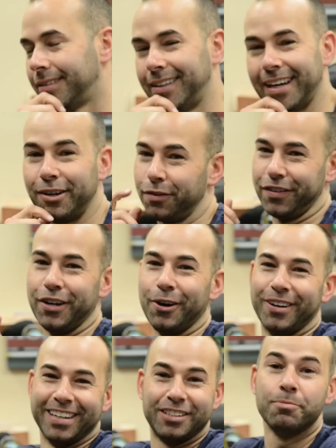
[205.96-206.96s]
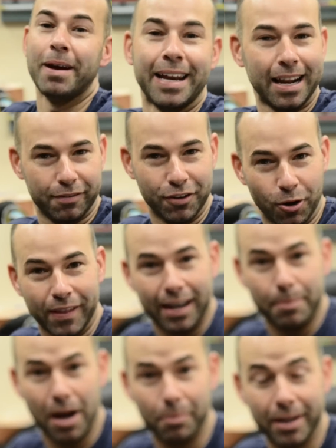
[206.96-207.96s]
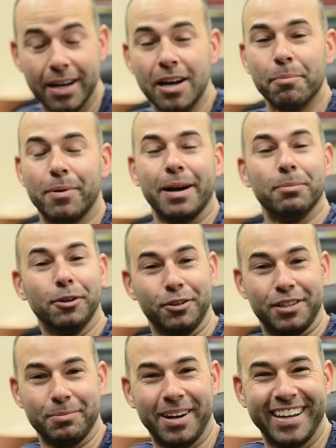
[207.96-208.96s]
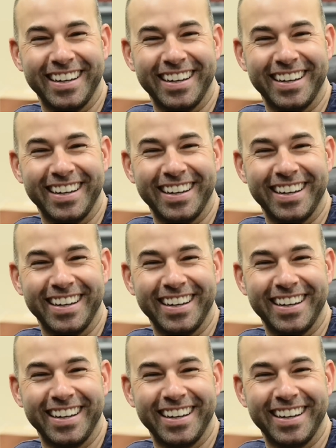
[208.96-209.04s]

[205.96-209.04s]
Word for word: I don't know if you noticed. You may not have known that about I me, but I'm know. losing my.